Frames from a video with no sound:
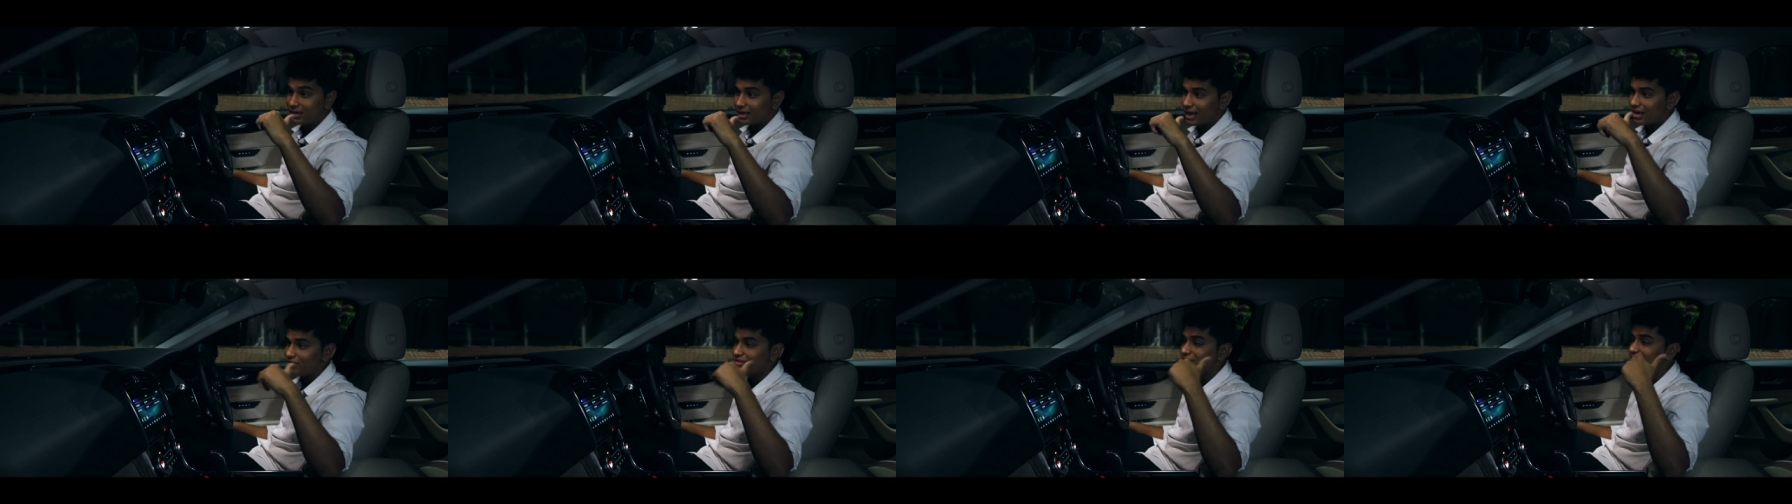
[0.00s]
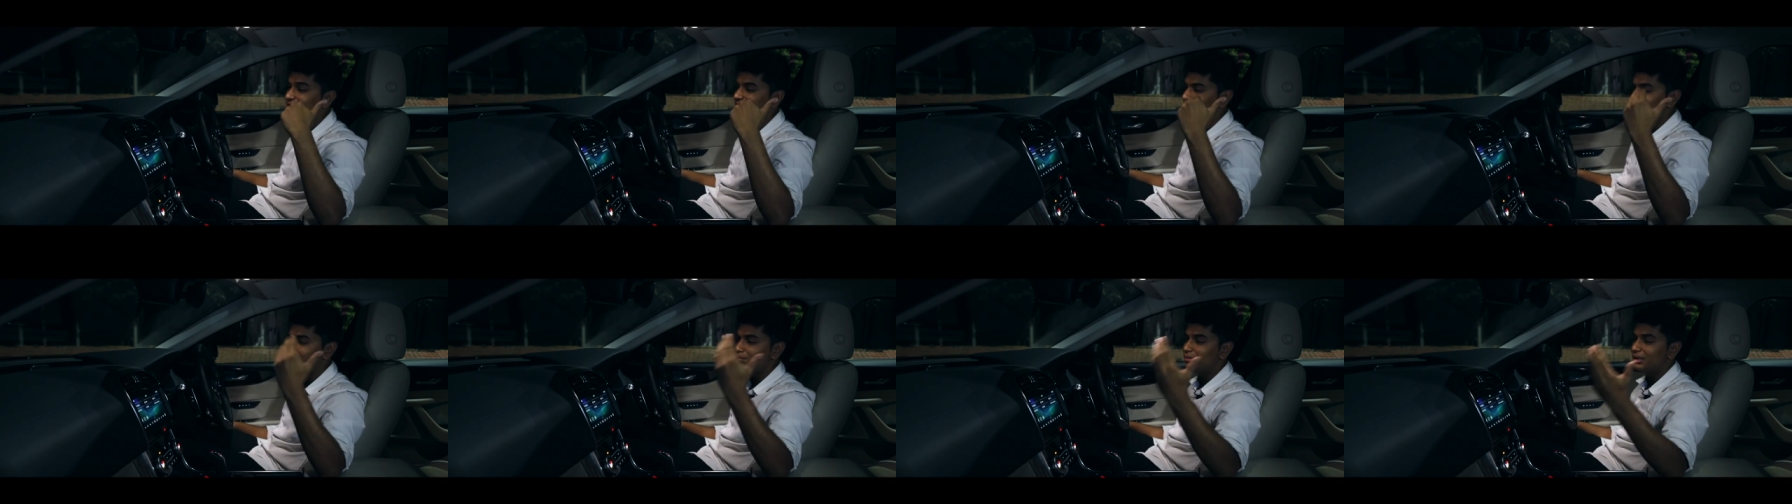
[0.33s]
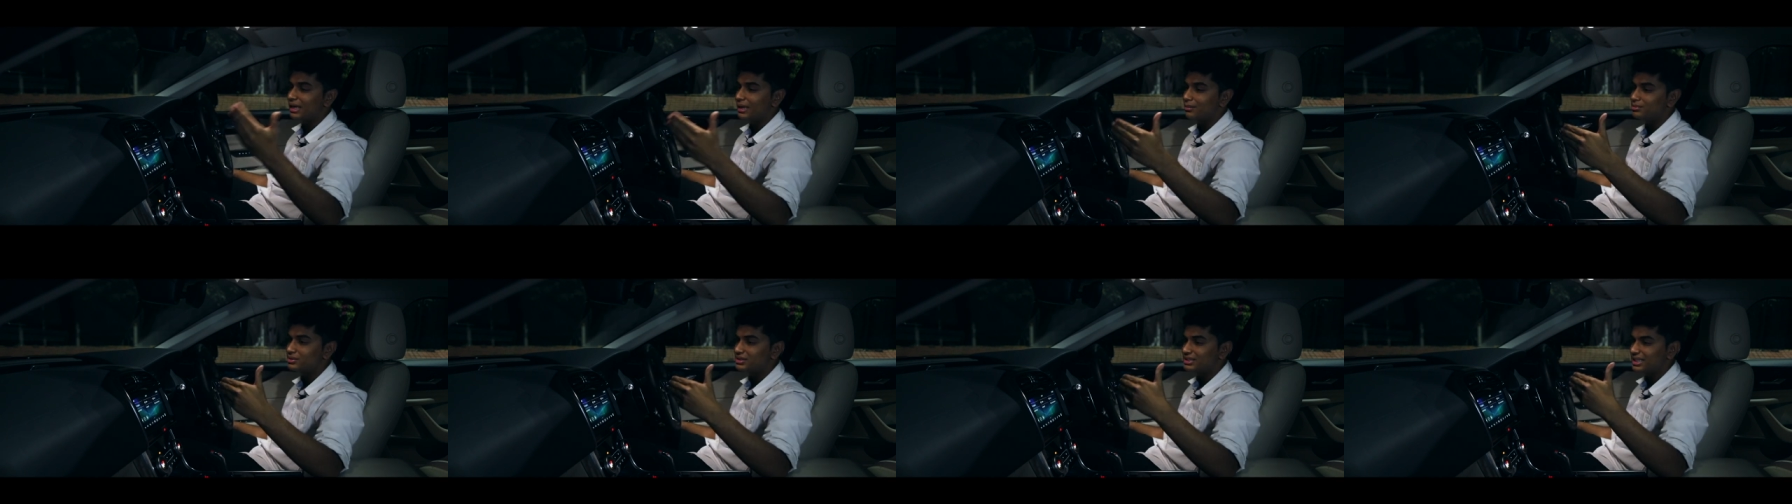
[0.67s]
drive, it
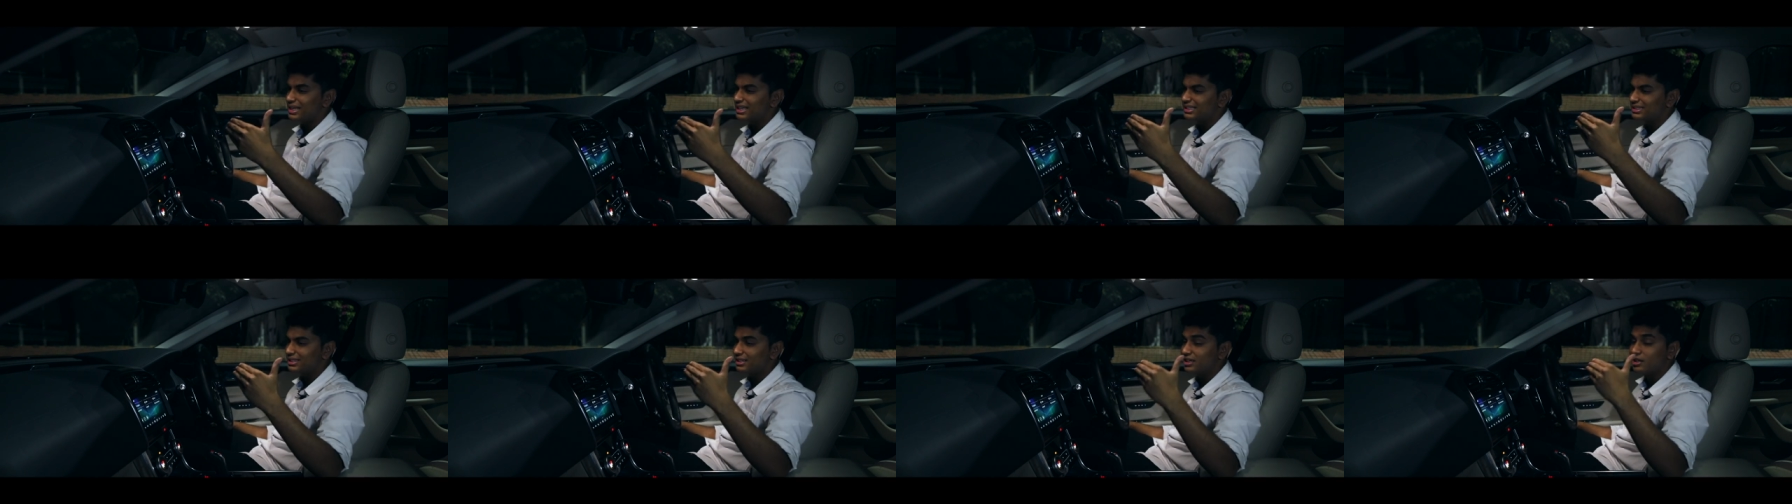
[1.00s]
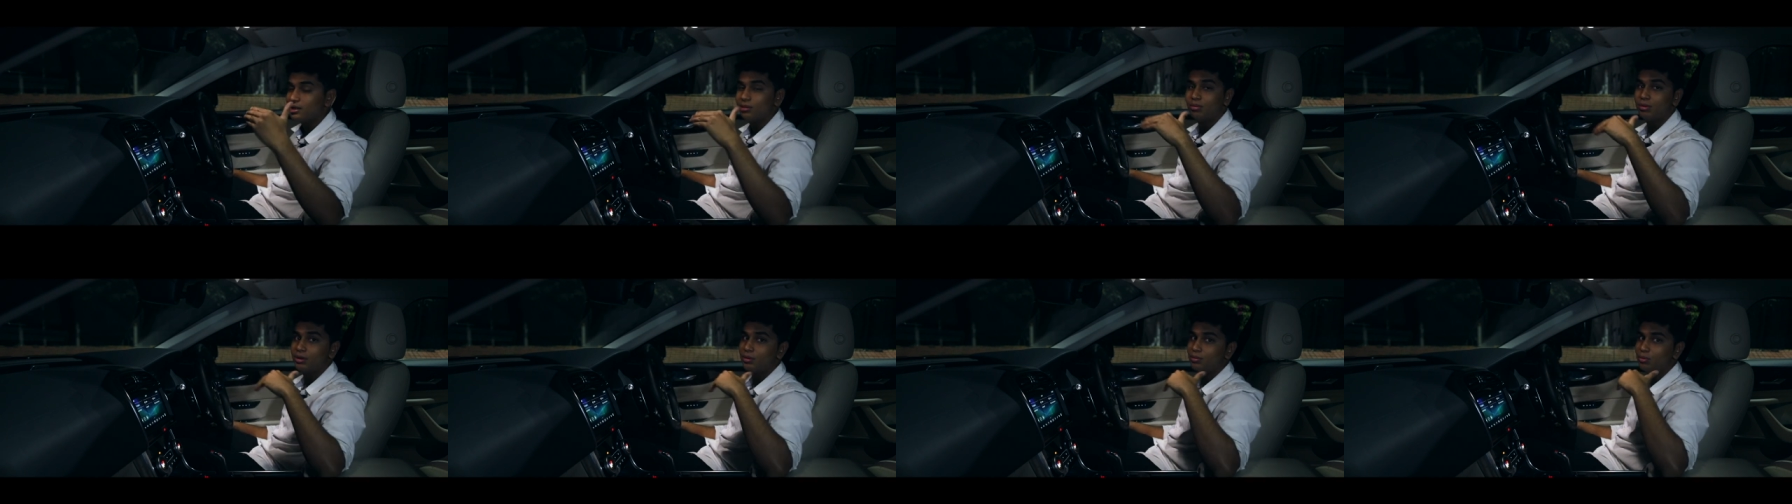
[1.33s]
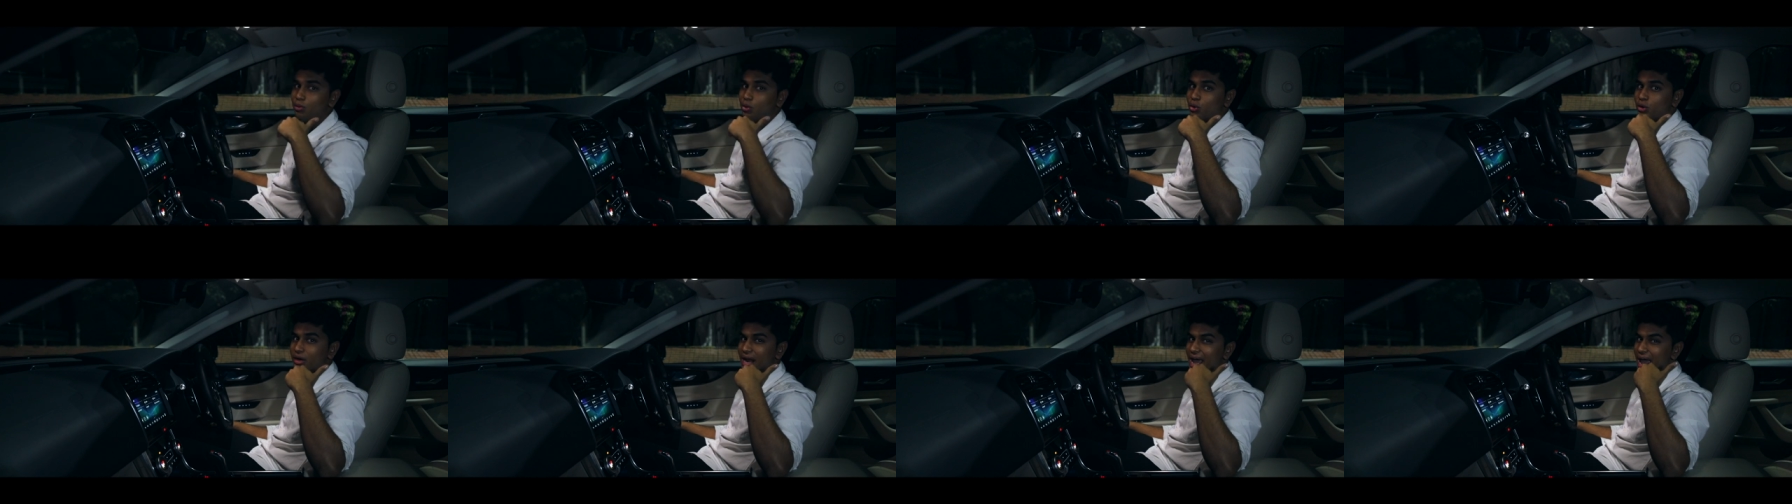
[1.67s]
sometimes takes a little bit
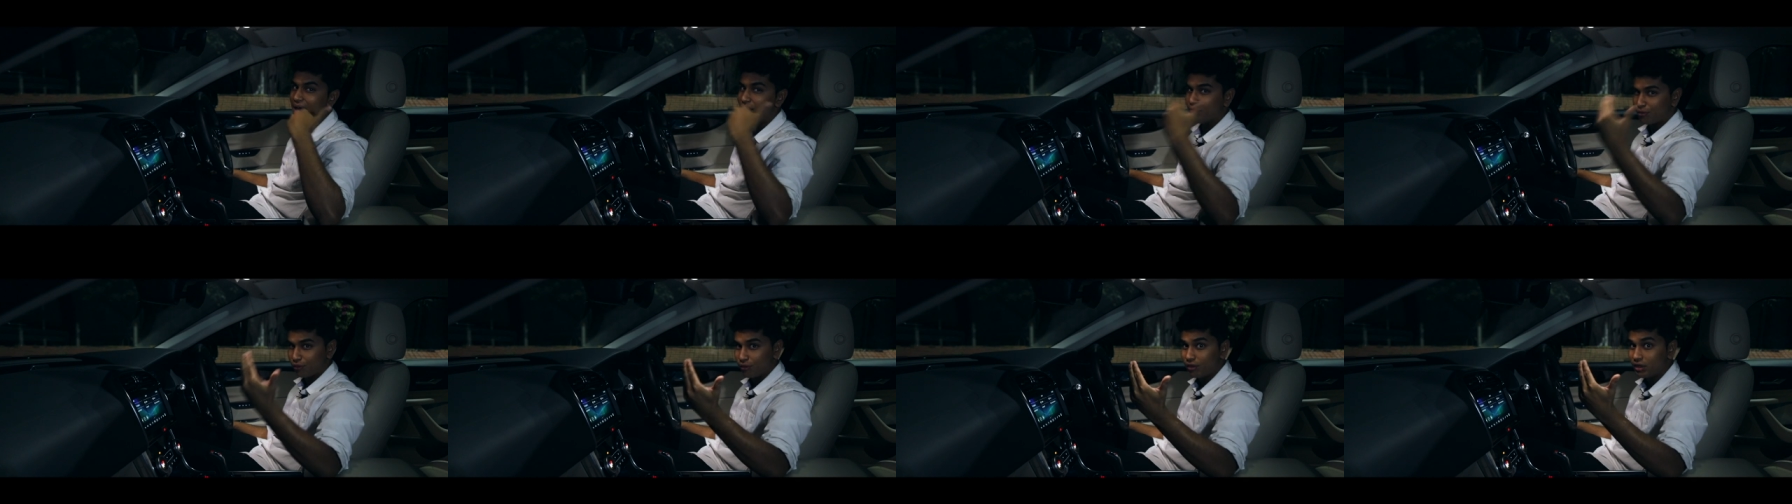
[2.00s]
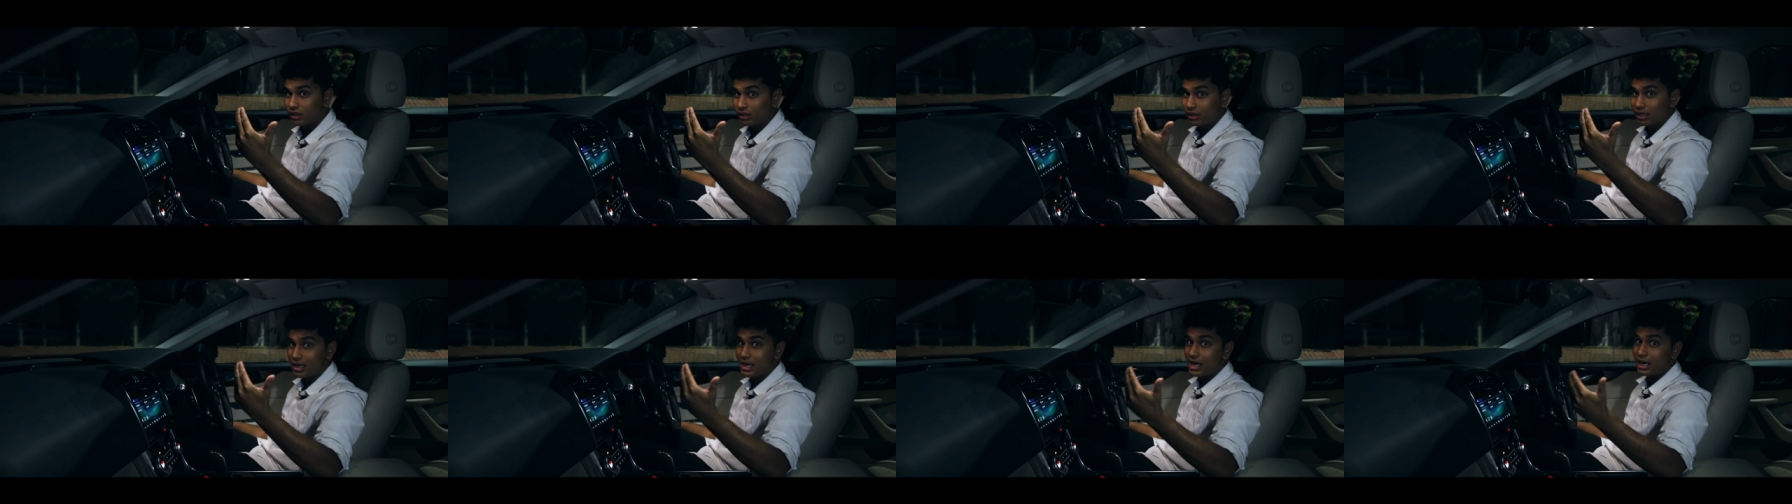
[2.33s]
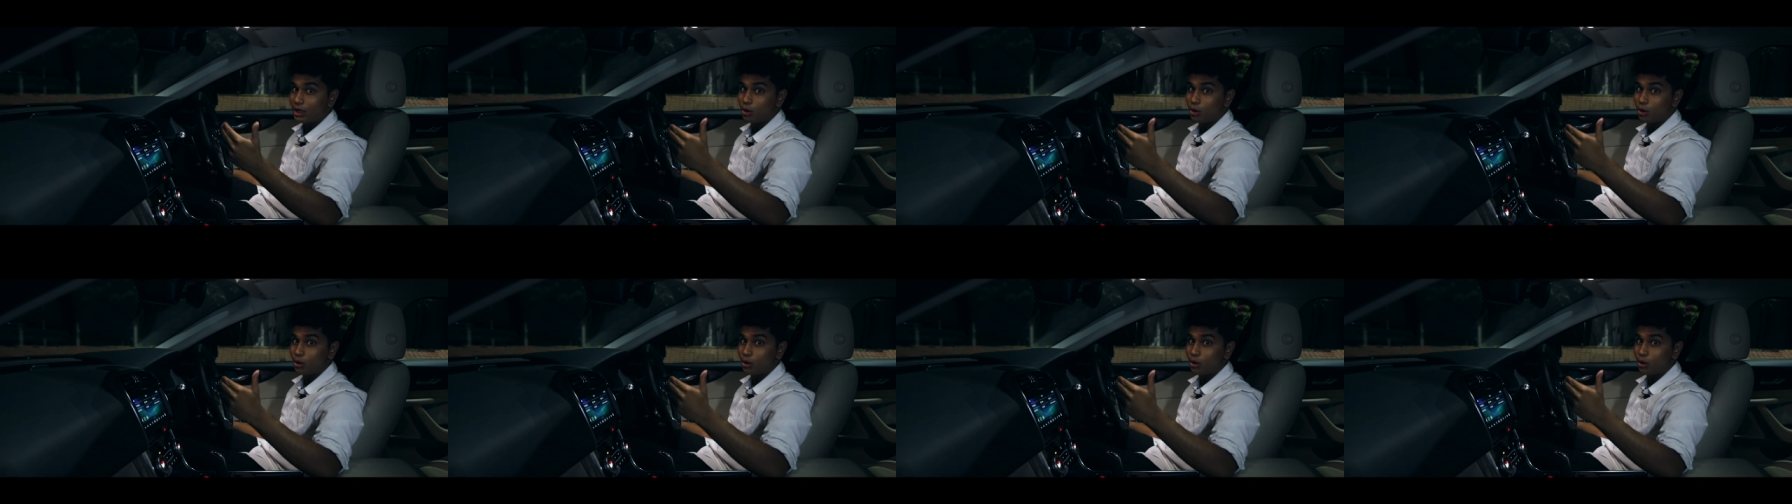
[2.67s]
more effort